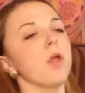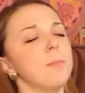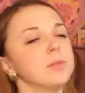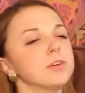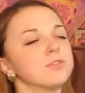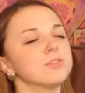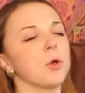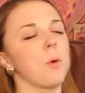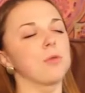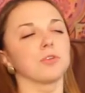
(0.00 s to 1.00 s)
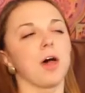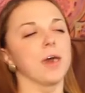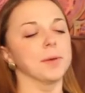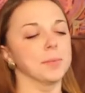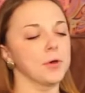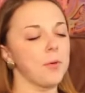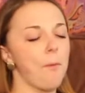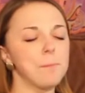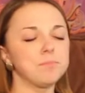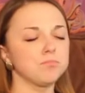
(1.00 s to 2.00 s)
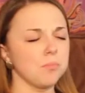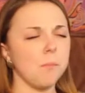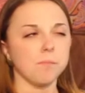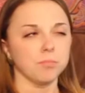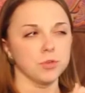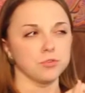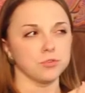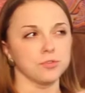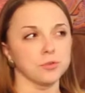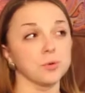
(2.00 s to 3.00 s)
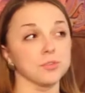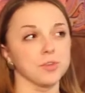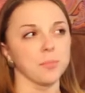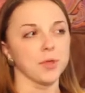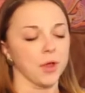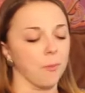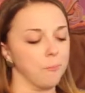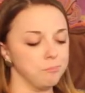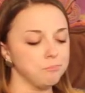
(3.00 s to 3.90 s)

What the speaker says: That place is so unreliable. You should sue or something.